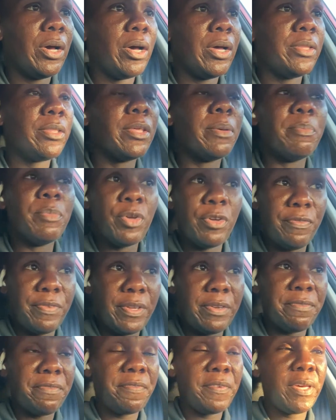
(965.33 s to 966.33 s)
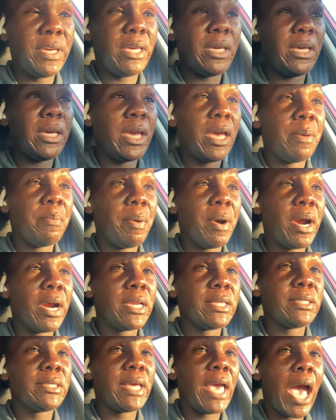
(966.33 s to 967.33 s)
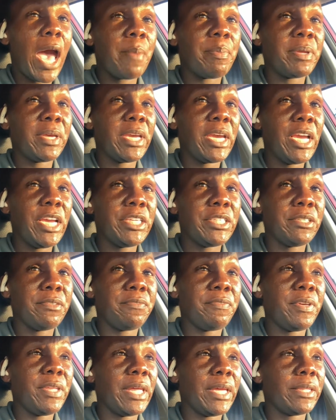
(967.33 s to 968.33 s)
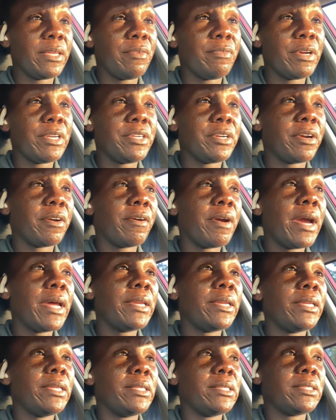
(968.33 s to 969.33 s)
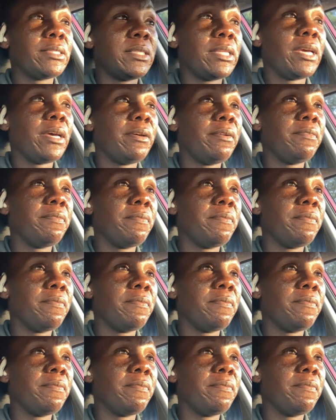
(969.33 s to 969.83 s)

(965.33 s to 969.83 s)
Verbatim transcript: the moving fee and part is the application fee like they run your credit and stuff